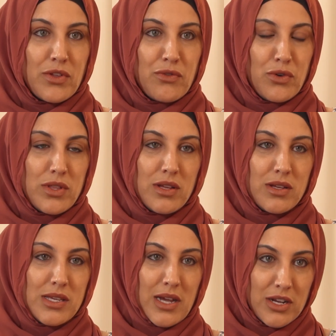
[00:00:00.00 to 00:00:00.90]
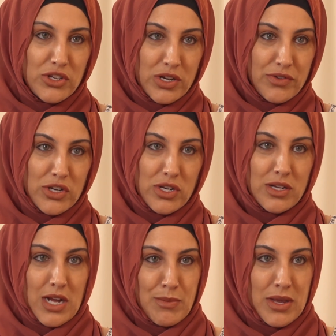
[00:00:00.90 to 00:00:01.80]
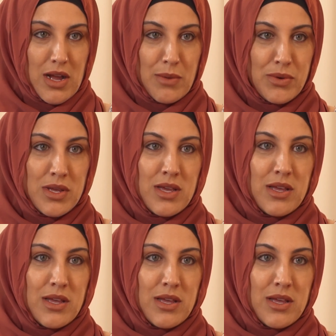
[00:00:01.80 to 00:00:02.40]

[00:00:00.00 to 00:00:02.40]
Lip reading: for the younger generation coming up,